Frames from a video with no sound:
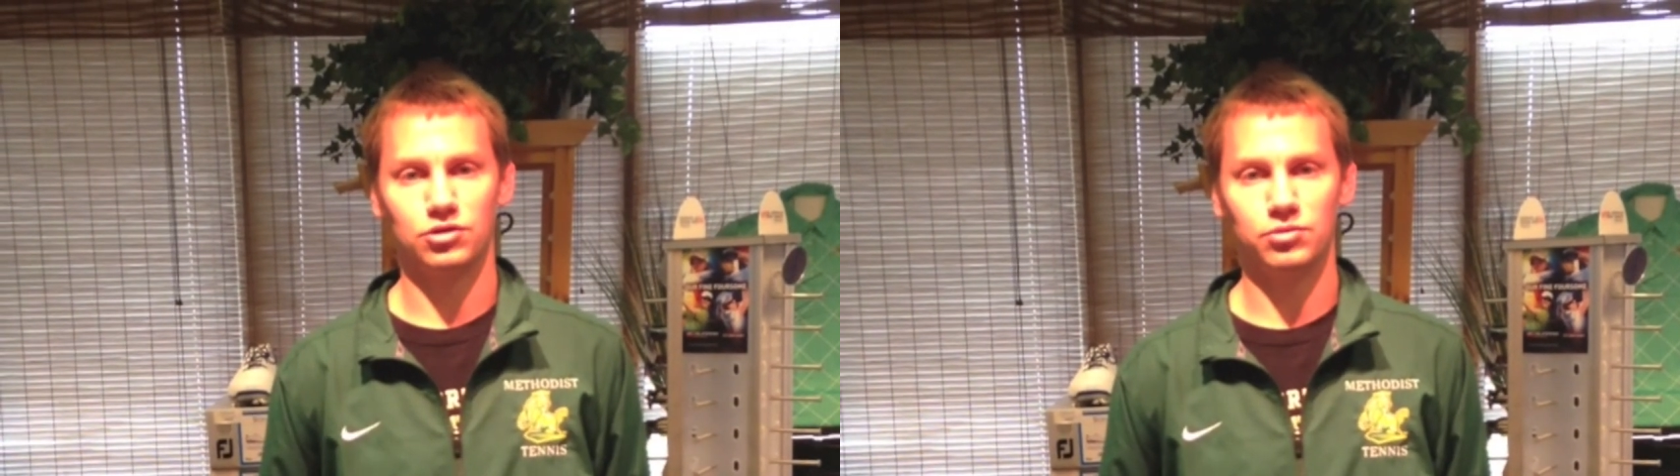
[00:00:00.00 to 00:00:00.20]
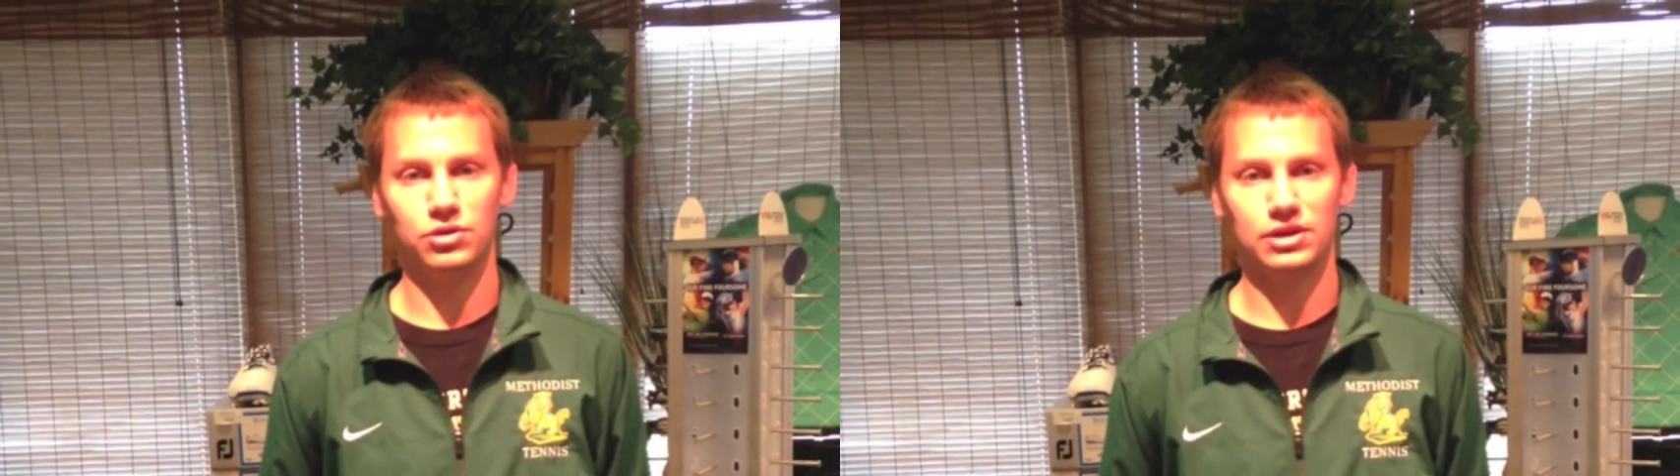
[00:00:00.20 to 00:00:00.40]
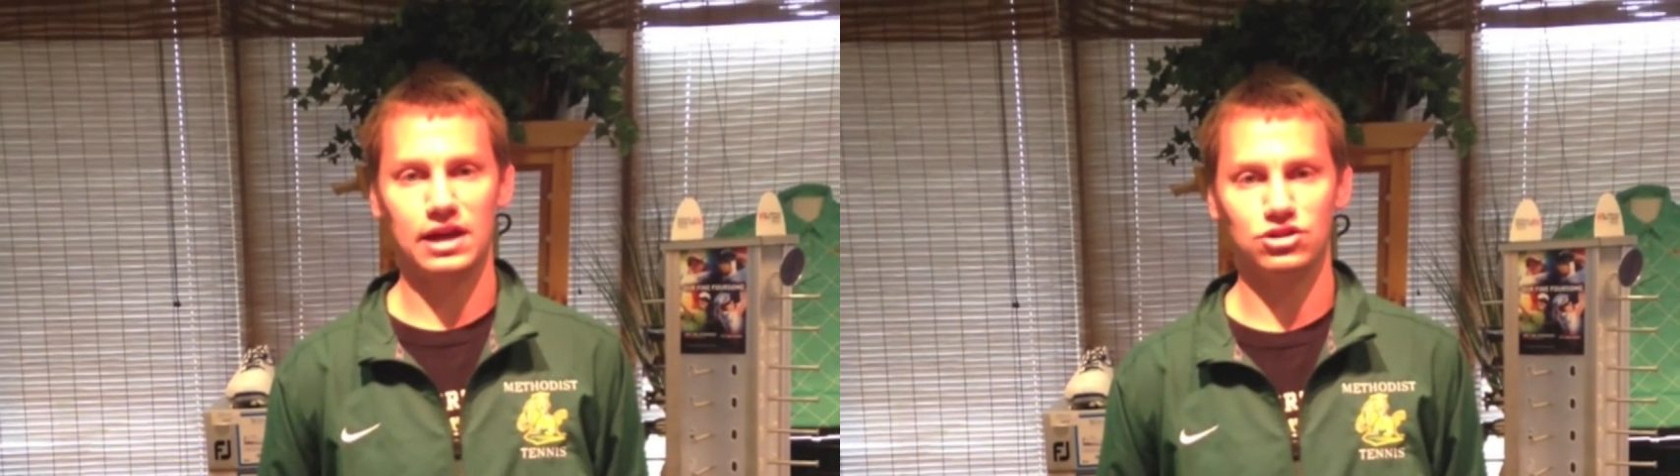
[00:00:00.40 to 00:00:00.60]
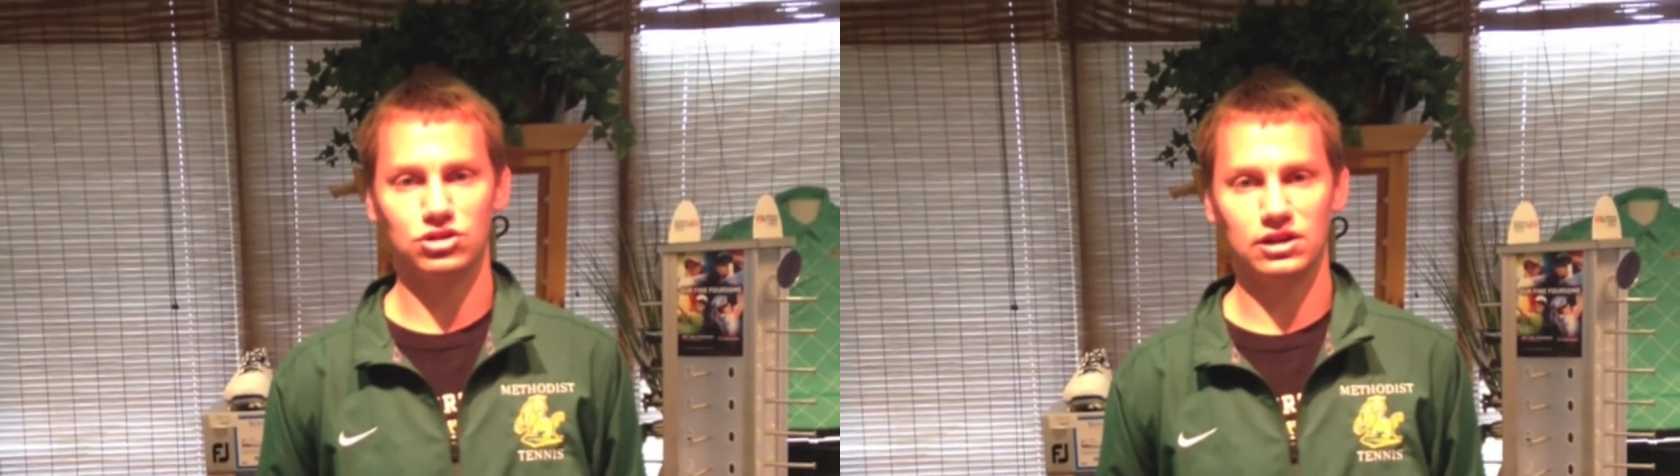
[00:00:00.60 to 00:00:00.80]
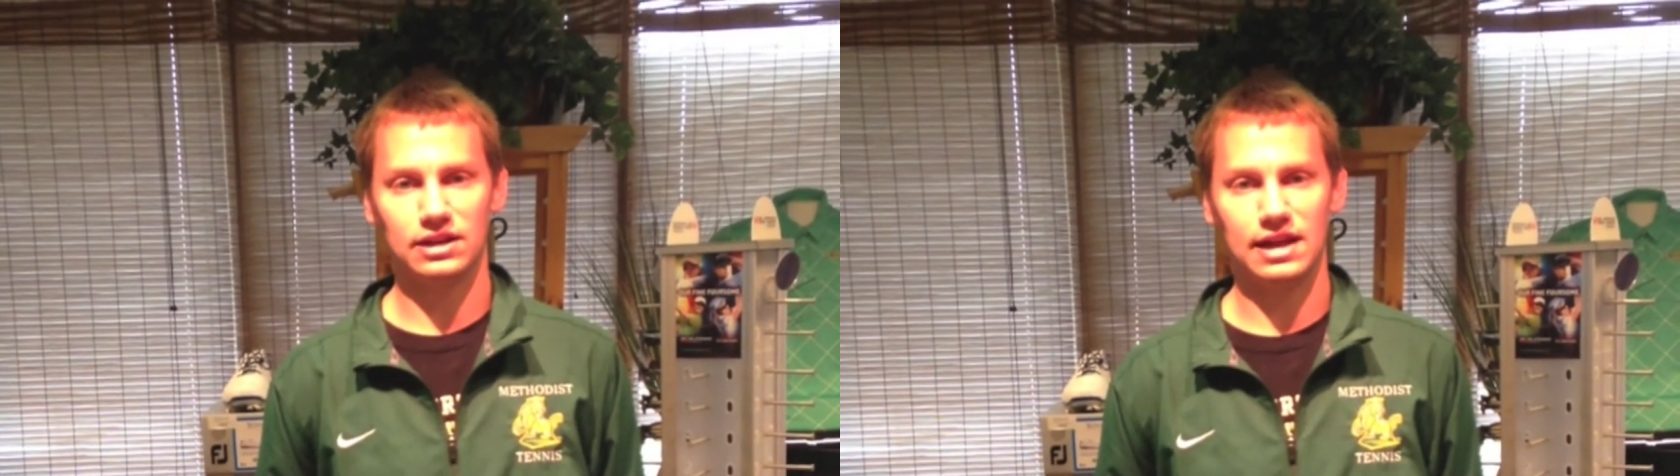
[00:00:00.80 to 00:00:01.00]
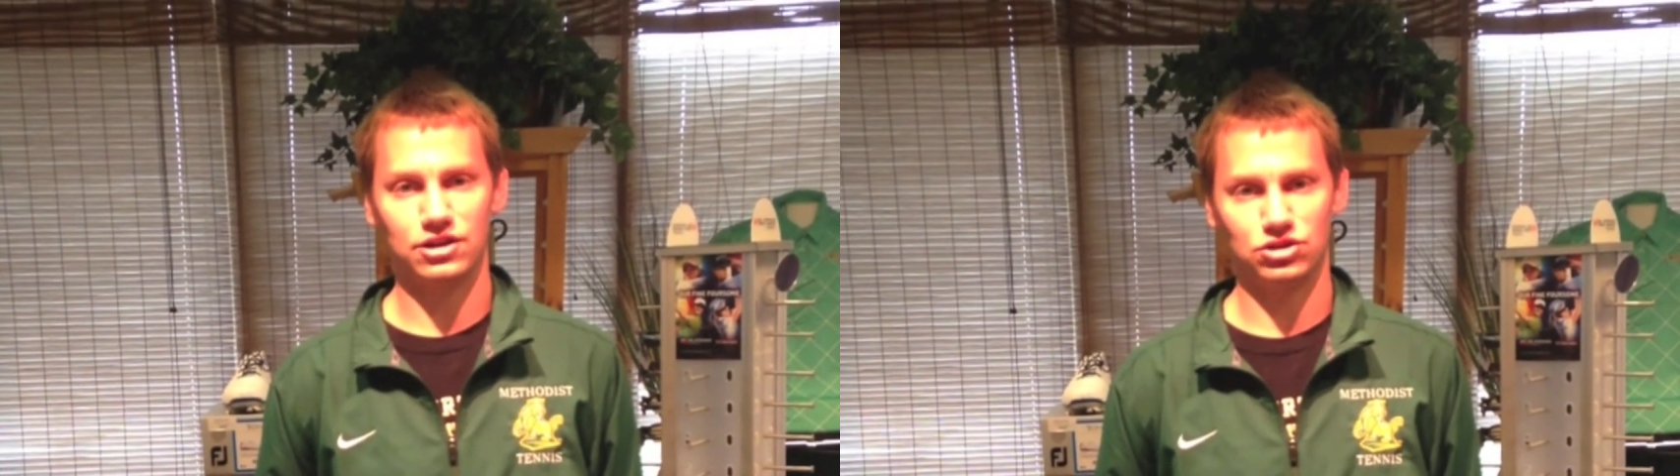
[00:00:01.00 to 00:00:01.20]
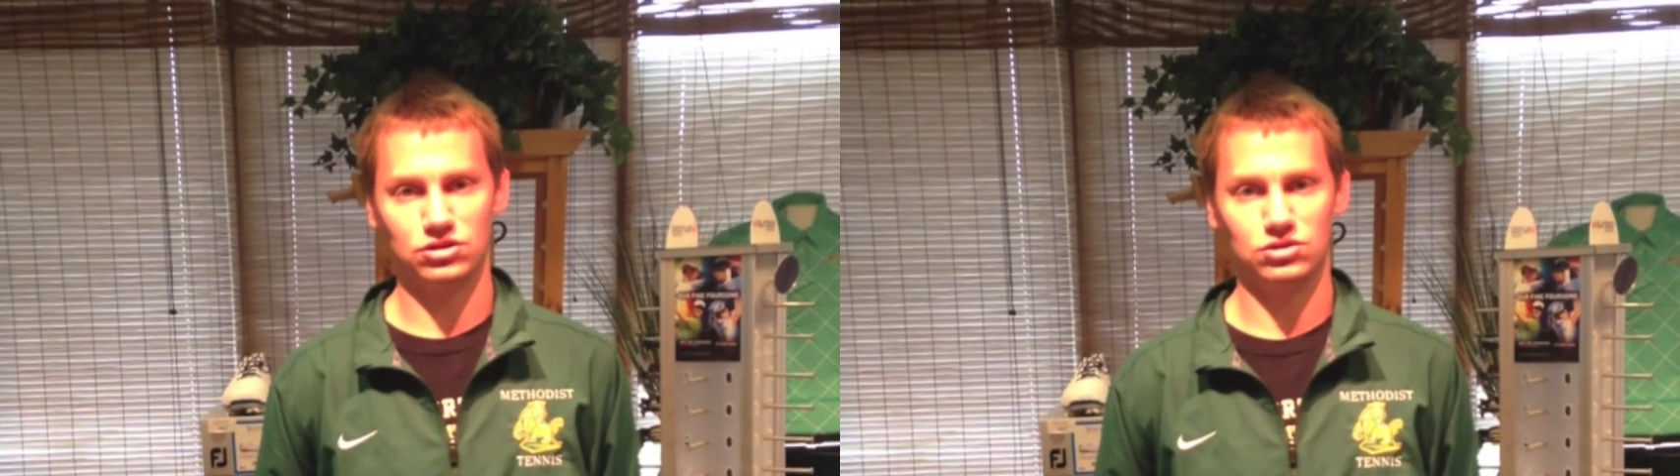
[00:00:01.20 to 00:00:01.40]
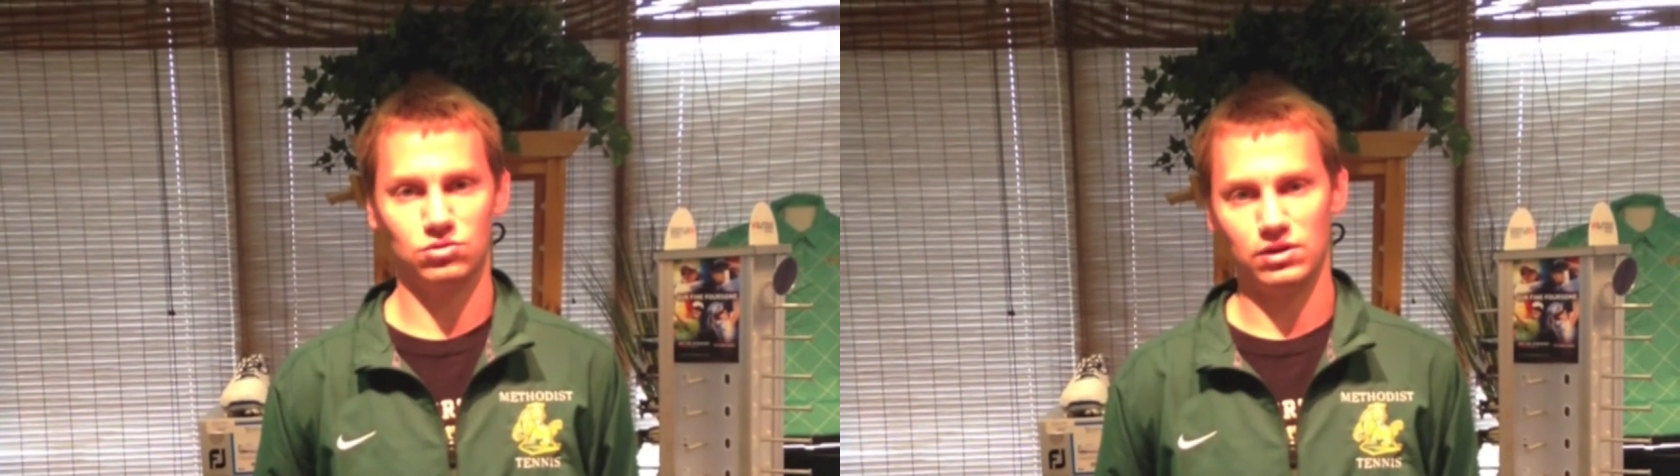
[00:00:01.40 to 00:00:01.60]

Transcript: communication and connections